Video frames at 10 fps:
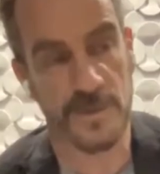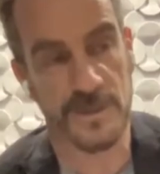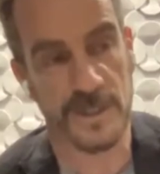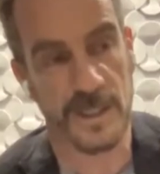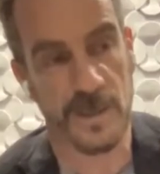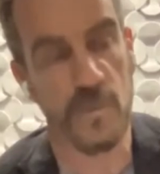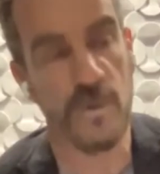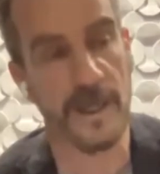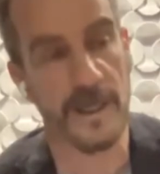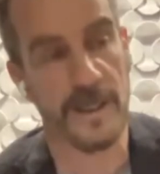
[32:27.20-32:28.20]
and Haruka
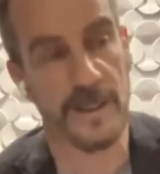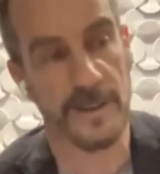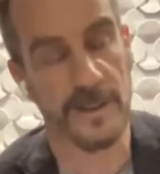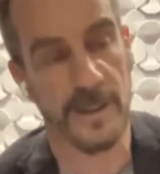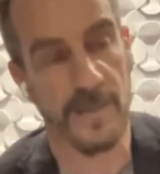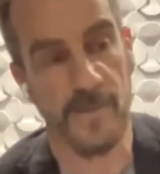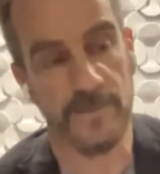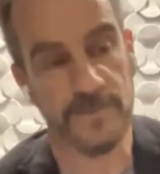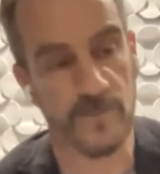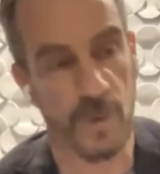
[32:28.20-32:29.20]
in
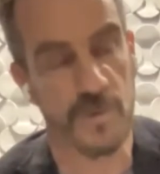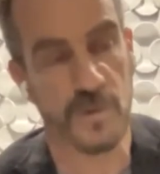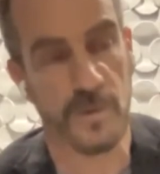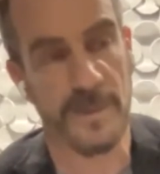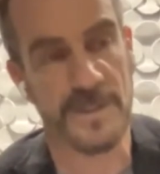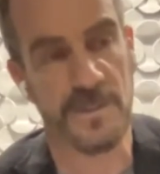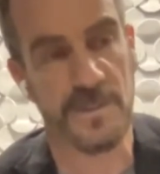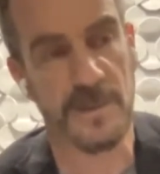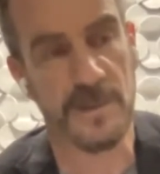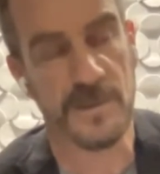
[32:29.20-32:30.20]
um, also in
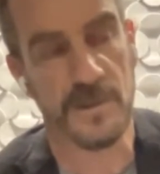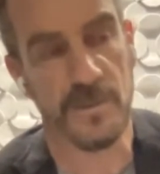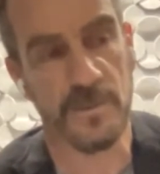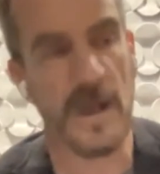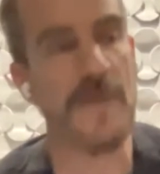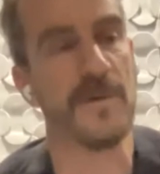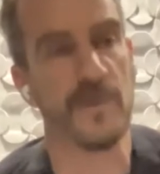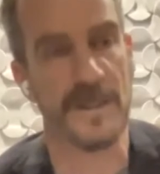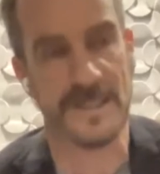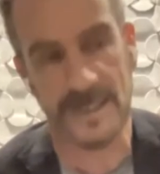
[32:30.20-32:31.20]
Bentonville, so private
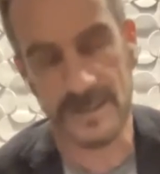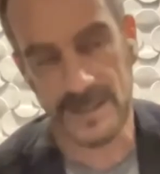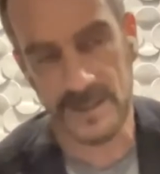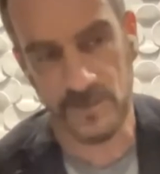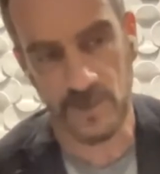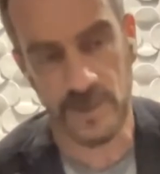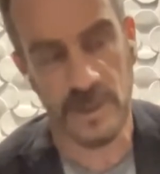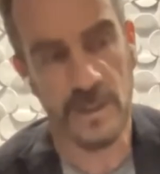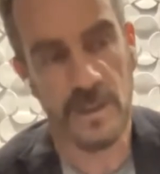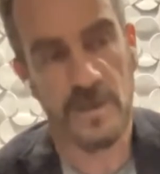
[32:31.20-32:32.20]
residences for,
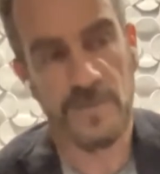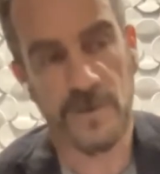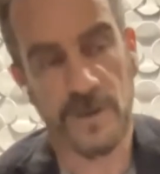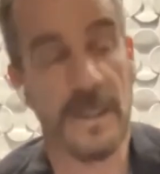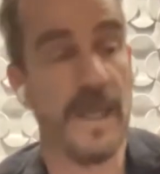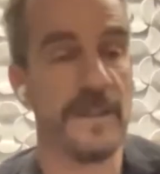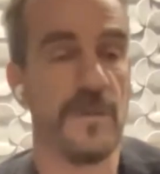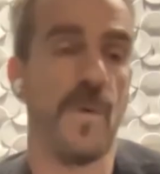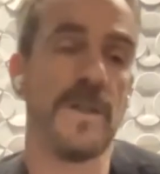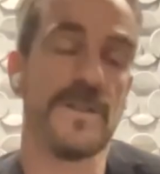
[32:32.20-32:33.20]
for a client that
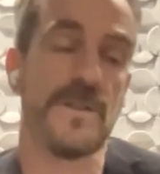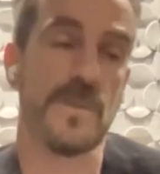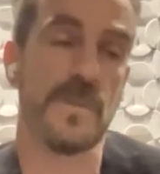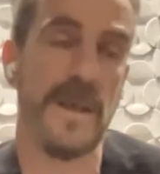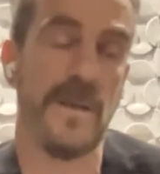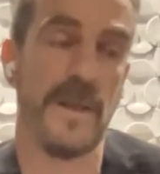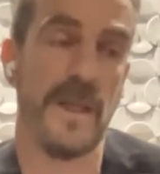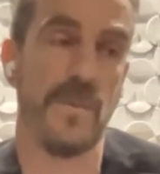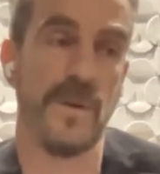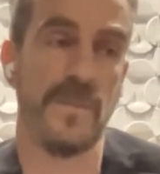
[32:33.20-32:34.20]
wants to speculate
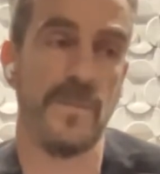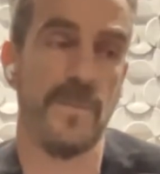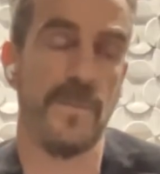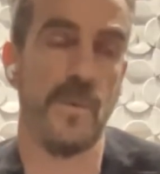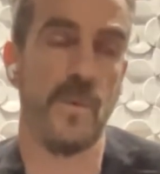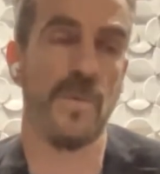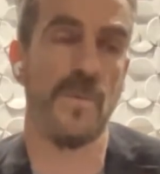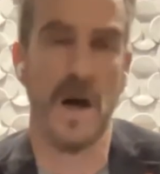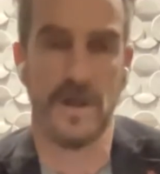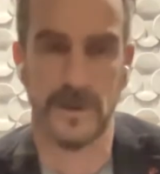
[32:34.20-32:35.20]
with more
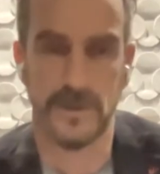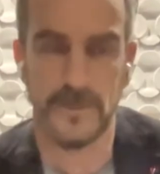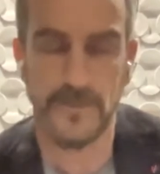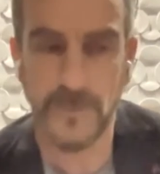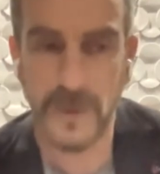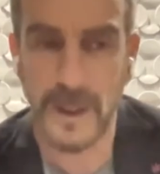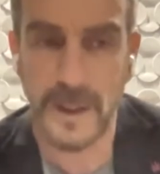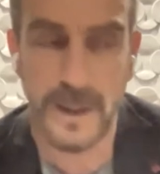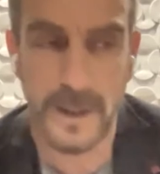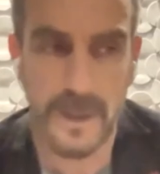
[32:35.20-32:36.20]
modern
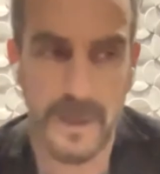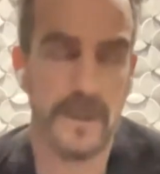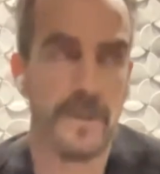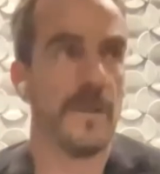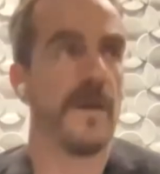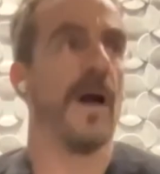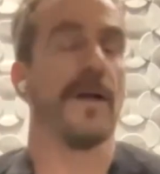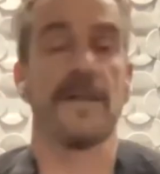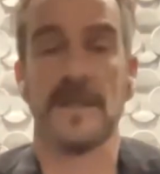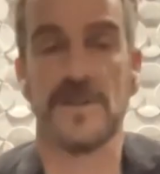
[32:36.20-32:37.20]
uh,
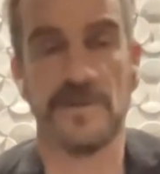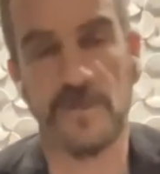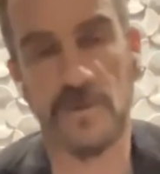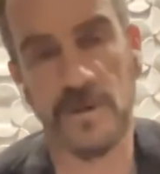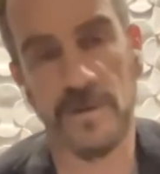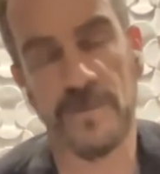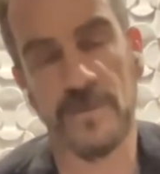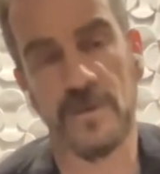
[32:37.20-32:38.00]
architecture for for